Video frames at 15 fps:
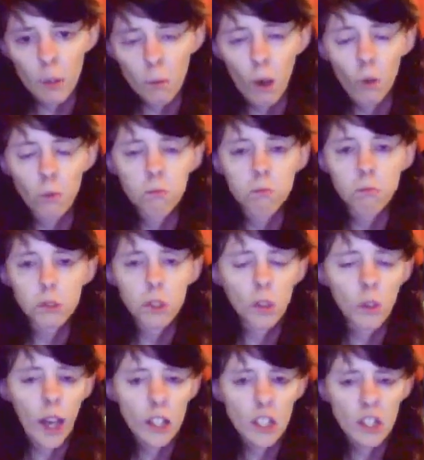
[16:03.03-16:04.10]
Well,
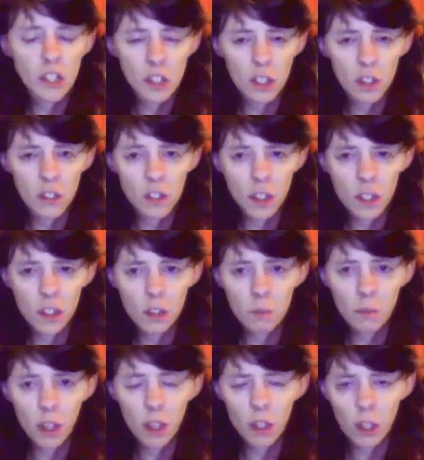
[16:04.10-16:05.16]
two actually, I
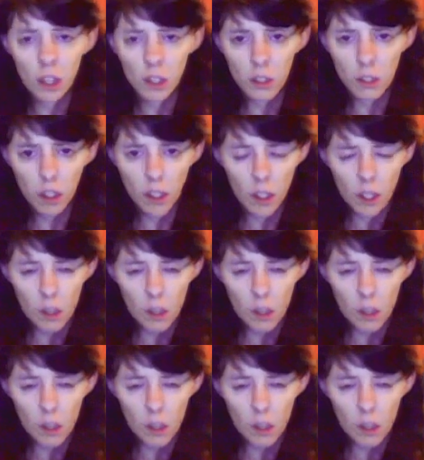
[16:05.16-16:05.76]
think, by the end.